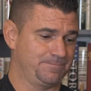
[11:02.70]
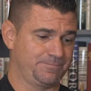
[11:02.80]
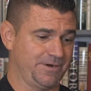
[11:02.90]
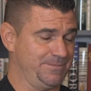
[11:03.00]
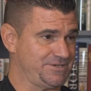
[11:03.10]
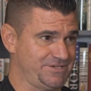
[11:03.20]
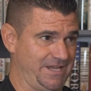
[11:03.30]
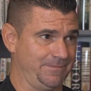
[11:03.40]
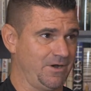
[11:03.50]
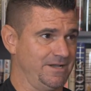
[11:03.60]
Pretty much the
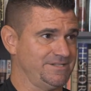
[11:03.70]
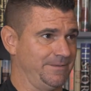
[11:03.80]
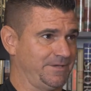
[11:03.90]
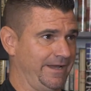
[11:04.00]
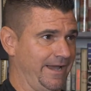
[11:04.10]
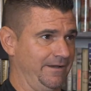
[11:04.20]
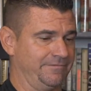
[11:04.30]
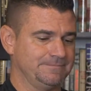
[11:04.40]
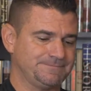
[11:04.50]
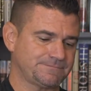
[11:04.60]
same concept I
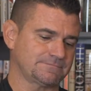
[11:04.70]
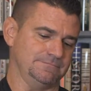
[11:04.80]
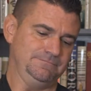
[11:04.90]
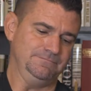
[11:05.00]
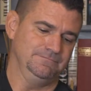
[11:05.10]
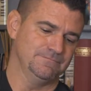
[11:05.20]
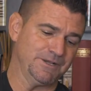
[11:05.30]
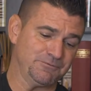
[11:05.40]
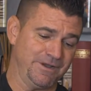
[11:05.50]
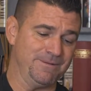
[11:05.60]
have. My
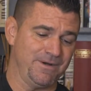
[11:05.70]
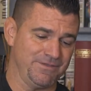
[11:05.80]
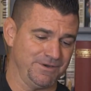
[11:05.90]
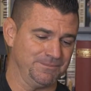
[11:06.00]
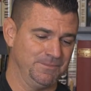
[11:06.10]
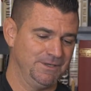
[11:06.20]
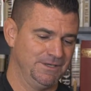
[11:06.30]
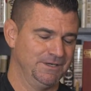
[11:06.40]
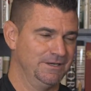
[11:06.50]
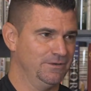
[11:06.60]
grandmother
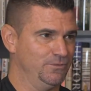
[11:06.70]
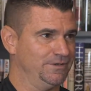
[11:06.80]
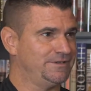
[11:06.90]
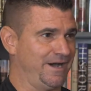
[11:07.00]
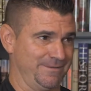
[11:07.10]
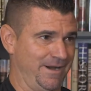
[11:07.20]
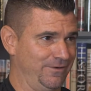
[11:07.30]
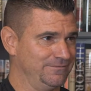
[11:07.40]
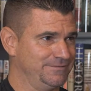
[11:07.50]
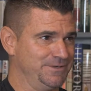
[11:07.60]
would cut them
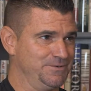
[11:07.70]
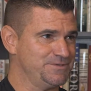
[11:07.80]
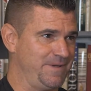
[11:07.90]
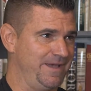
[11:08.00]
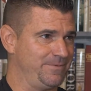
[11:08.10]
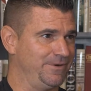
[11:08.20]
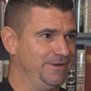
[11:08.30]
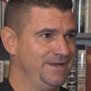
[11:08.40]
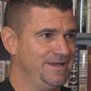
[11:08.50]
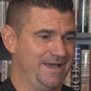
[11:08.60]
out in the newspaper
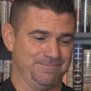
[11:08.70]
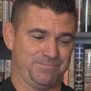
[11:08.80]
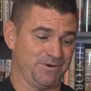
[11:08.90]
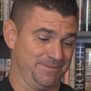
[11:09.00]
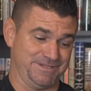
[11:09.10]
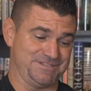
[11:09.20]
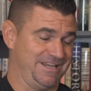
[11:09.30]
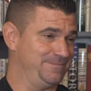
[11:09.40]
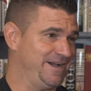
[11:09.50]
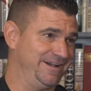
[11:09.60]
and put them in the
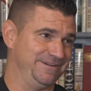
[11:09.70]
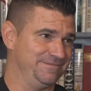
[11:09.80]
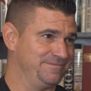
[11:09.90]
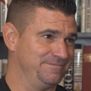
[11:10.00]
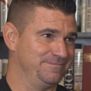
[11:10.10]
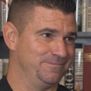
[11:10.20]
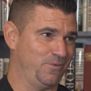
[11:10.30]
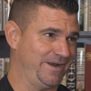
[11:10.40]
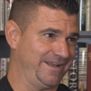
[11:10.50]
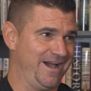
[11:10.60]
same kind of
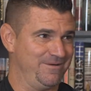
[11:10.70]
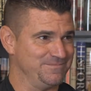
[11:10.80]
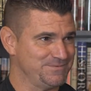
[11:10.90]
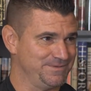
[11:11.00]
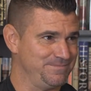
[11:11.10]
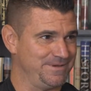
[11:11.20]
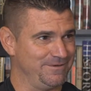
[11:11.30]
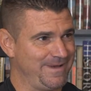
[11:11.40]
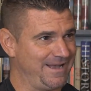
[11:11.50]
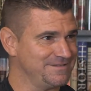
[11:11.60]
wedding albums with the
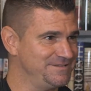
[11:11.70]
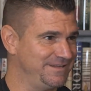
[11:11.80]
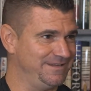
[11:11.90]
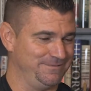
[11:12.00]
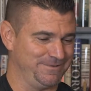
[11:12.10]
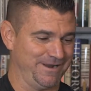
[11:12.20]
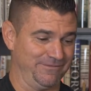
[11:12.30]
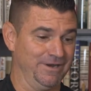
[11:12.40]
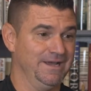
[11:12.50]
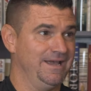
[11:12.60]
peel back, sticky,
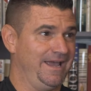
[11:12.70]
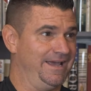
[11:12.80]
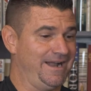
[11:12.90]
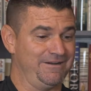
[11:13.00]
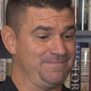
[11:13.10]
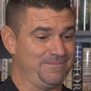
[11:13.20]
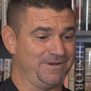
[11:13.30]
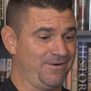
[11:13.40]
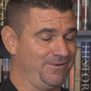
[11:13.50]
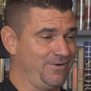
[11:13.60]
whatever. And I remember
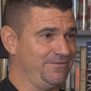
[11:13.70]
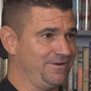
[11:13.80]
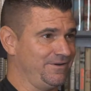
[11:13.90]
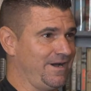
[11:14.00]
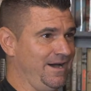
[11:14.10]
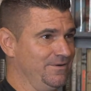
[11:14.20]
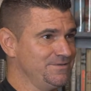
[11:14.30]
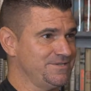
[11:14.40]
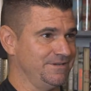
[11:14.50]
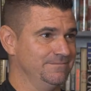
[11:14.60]
going over to her
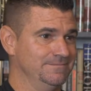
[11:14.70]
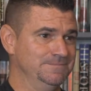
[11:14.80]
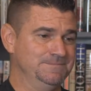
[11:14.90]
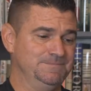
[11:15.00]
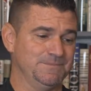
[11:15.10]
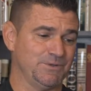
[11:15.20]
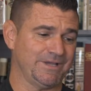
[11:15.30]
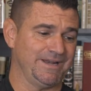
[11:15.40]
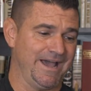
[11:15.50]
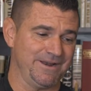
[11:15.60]
house and
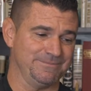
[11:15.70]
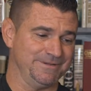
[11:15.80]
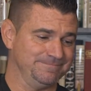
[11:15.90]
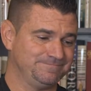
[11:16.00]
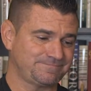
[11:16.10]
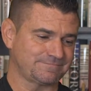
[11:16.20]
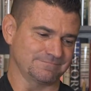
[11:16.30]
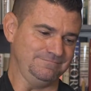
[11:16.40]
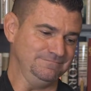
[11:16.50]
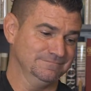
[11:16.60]
looking at them and
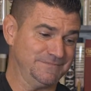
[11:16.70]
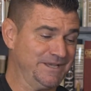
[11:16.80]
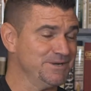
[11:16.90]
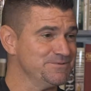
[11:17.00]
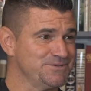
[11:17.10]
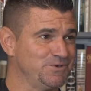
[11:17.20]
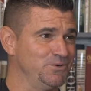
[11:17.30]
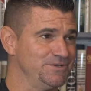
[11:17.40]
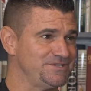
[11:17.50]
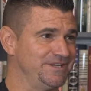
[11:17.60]
thinking it was the
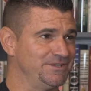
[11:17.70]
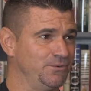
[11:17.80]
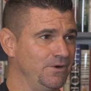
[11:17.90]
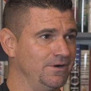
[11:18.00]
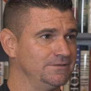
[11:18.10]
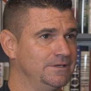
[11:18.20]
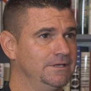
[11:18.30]
coolest thing in the world.